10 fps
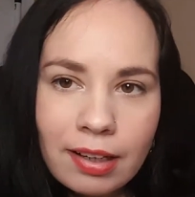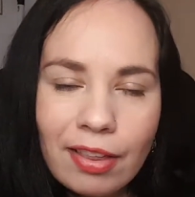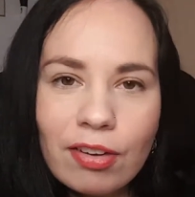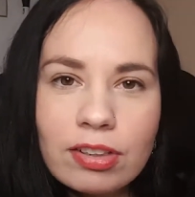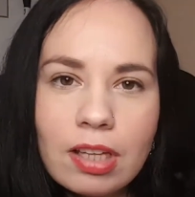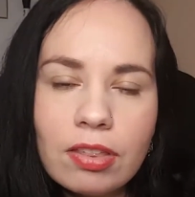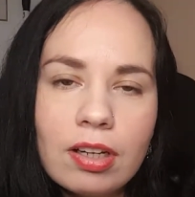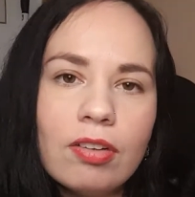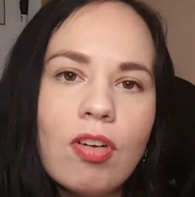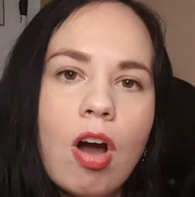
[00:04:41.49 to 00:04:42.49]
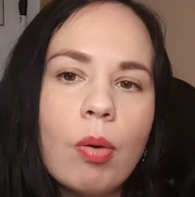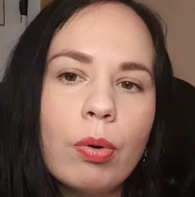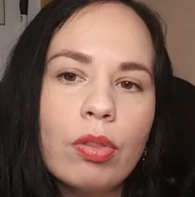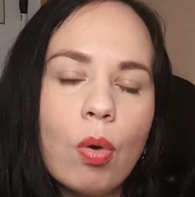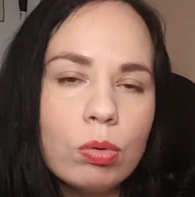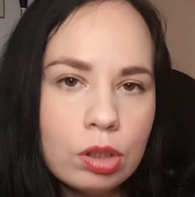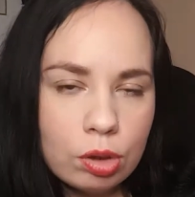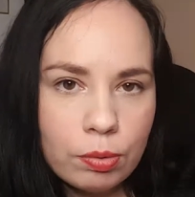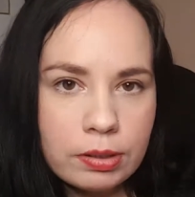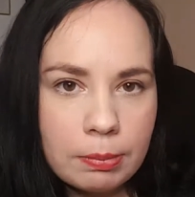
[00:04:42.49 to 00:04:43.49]
And there's nothing wrong with only
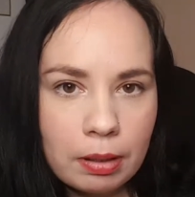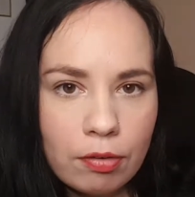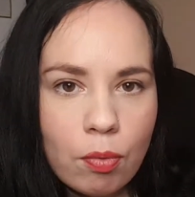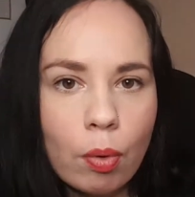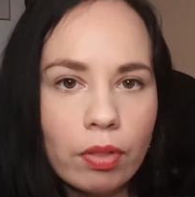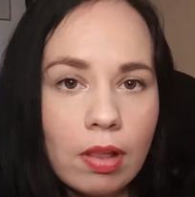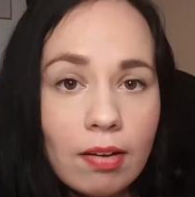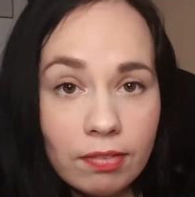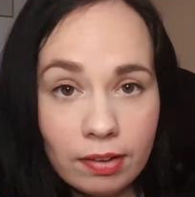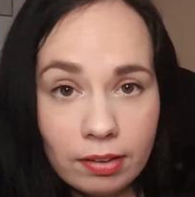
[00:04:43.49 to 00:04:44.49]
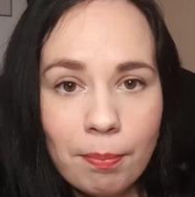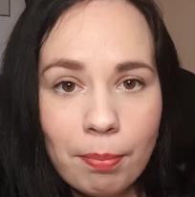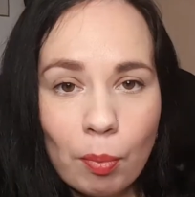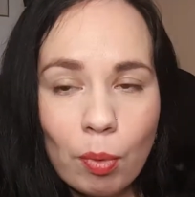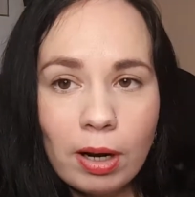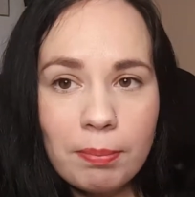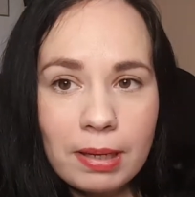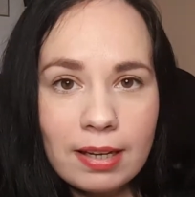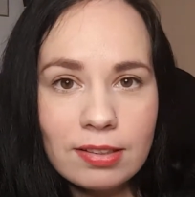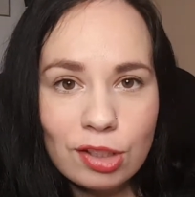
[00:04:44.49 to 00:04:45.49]
doing something for the love of it. But what it
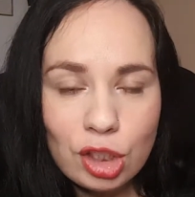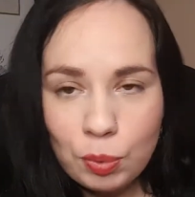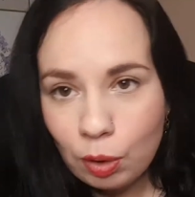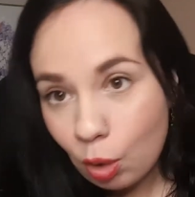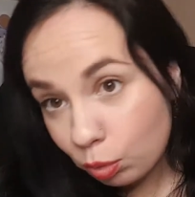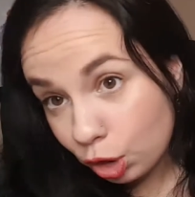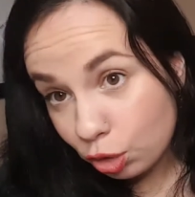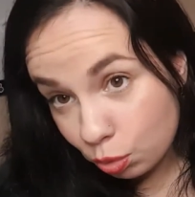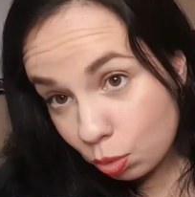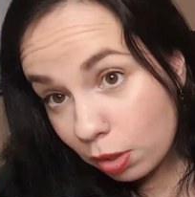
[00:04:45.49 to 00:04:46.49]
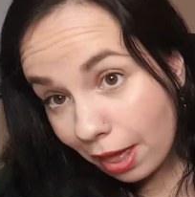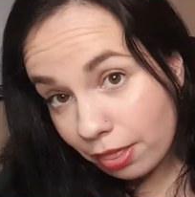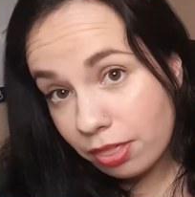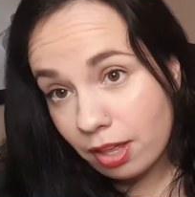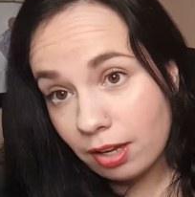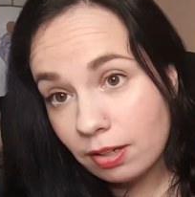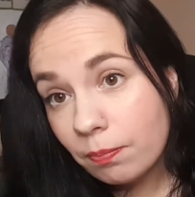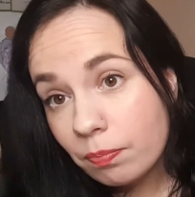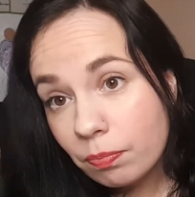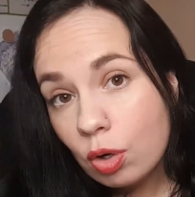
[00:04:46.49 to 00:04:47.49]
means is you will only do that thing
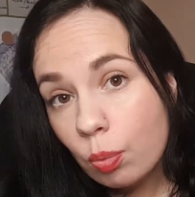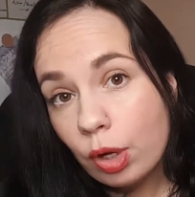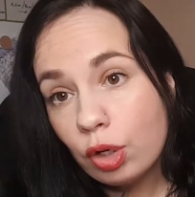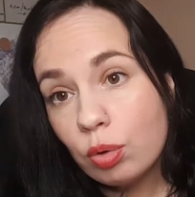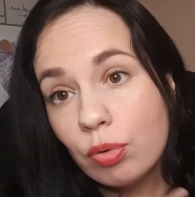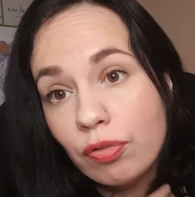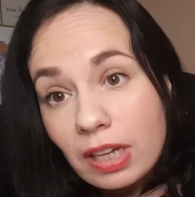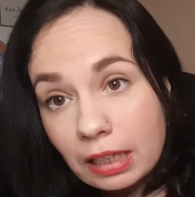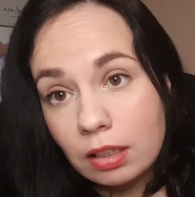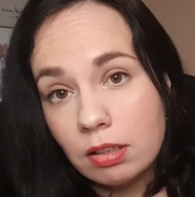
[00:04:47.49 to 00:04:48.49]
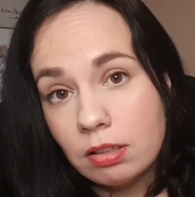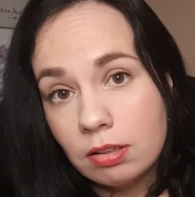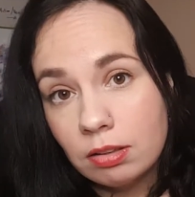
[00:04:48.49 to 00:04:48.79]
when you feel